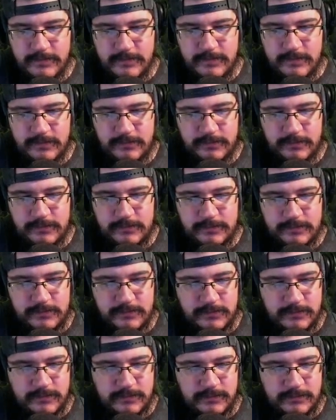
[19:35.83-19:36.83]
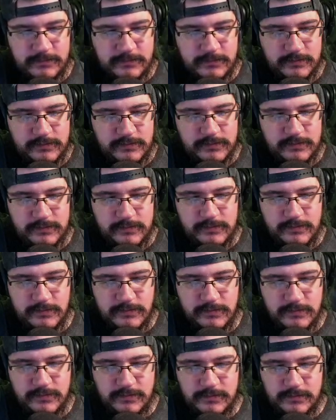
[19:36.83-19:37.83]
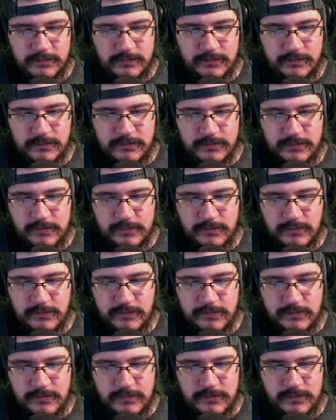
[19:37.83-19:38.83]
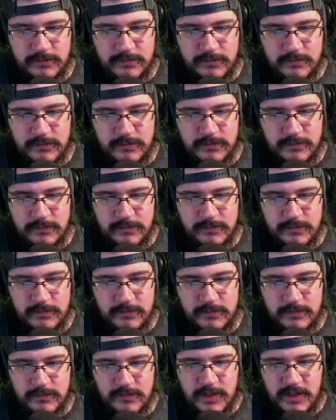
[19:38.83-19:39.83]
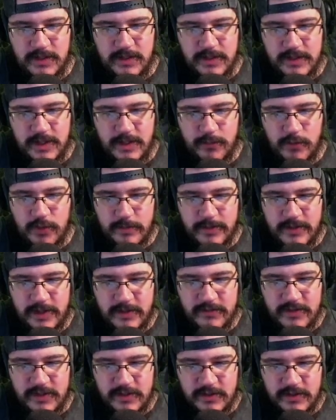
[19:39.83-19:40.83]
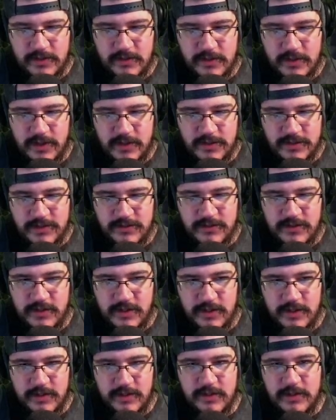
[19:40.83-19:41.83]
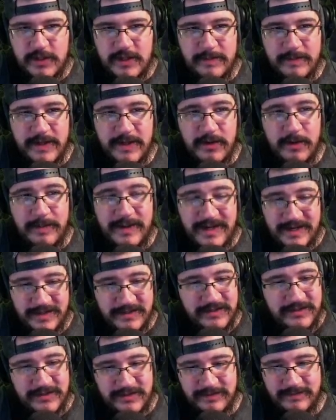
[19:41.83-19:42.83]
Hmm, here, I thought you'd follow the law to the letter. Uh, I care more about having a clear conscience than a clean pair of pants.